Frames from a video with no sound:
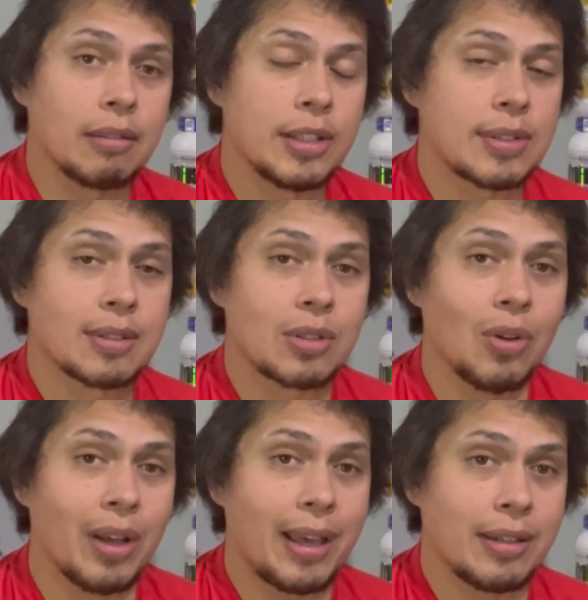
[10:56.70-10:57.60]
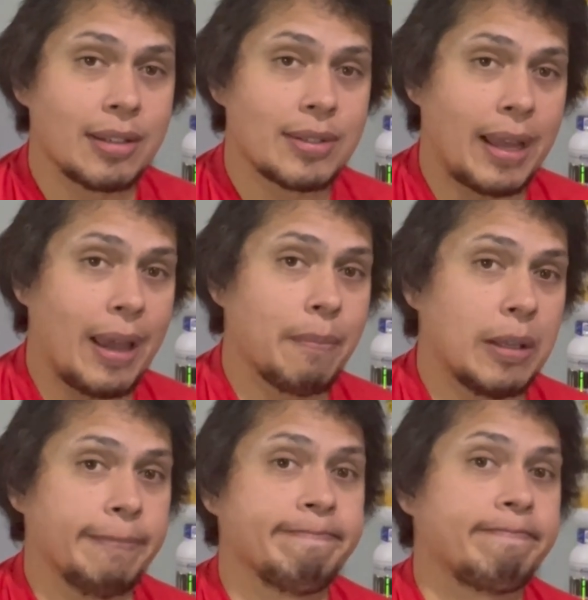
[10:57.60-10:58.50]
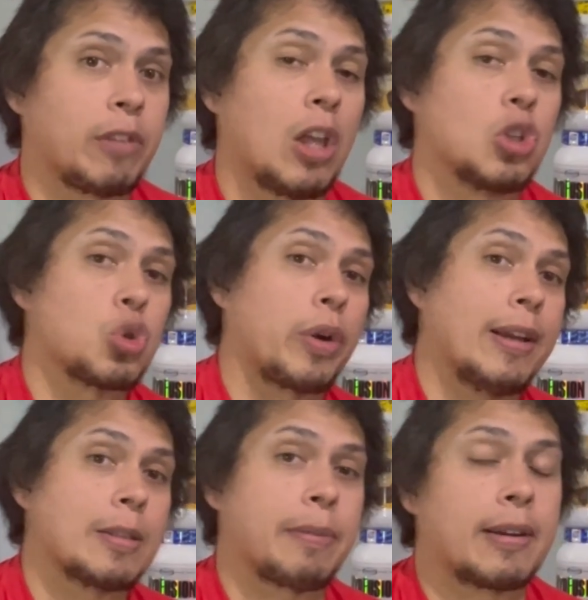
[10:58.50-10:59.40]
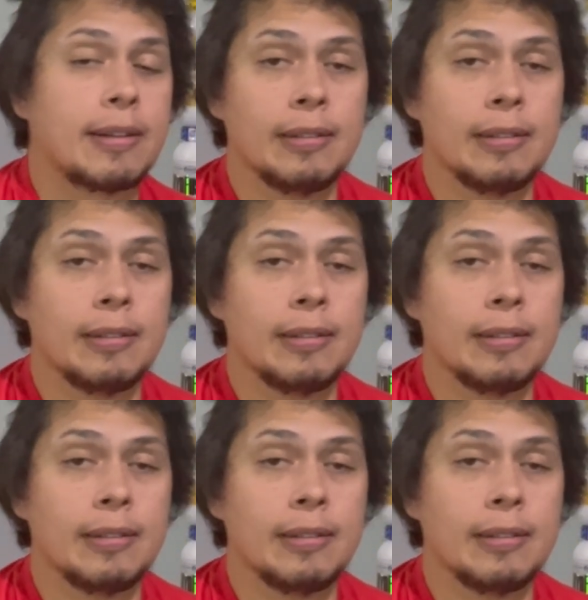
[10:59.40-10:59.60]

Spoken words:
let's just go ahead and examine Transparent